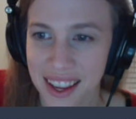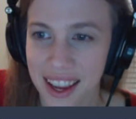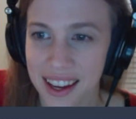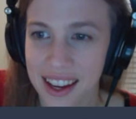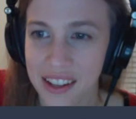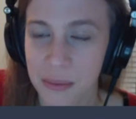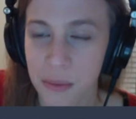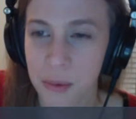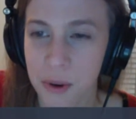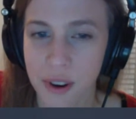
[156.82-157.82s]
An aged
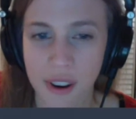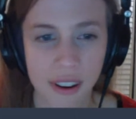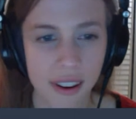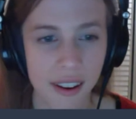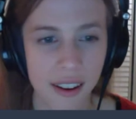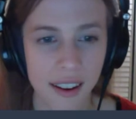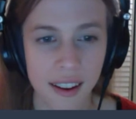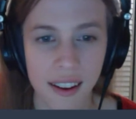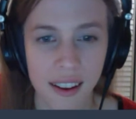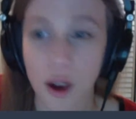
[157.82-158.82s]
boomer.
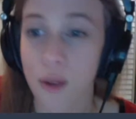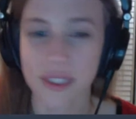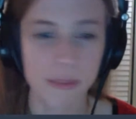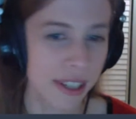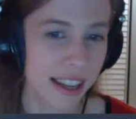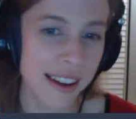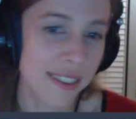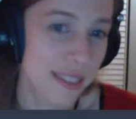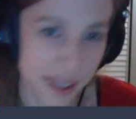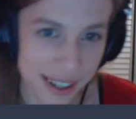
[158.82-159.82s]
Oh, to Big
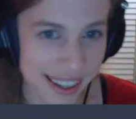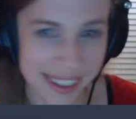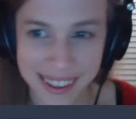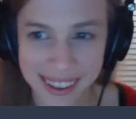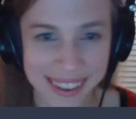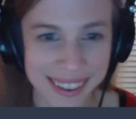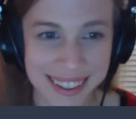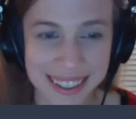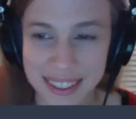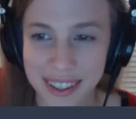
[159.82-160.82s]
Al, sorry. Yeah,
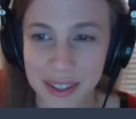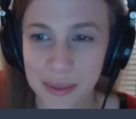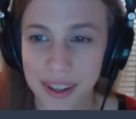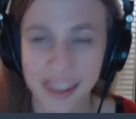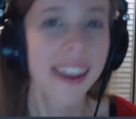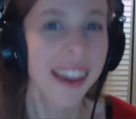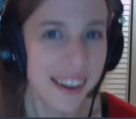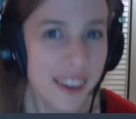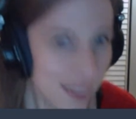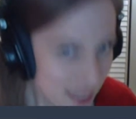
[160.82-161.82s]
I just I just want to
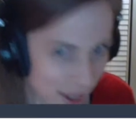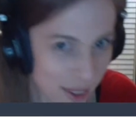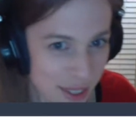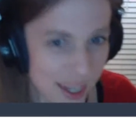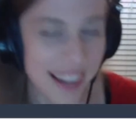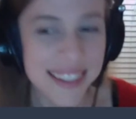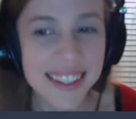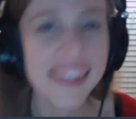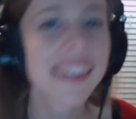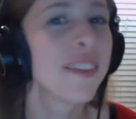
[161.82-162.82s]
acknowledge all of you guys.
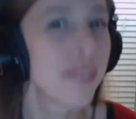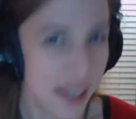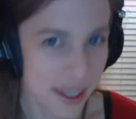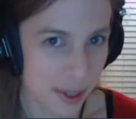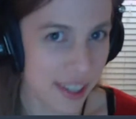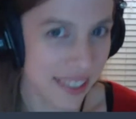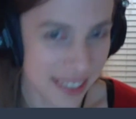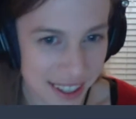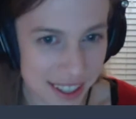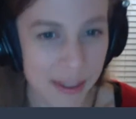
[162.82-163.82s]
And then if you guys want to
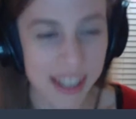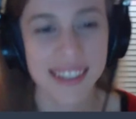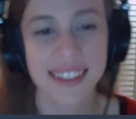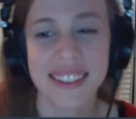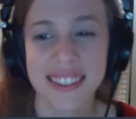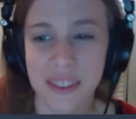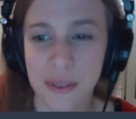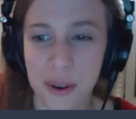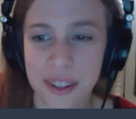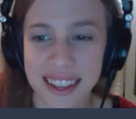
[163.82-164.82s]
talk to me, just
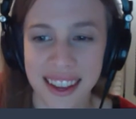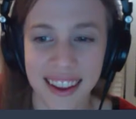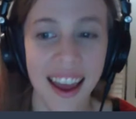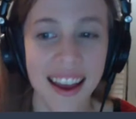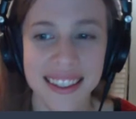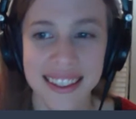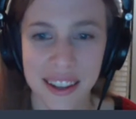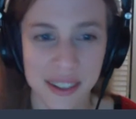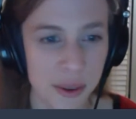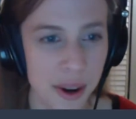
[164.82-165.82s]
of course say
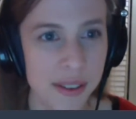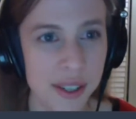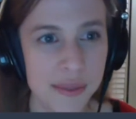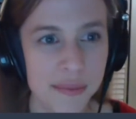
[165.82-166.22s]
sound engraver.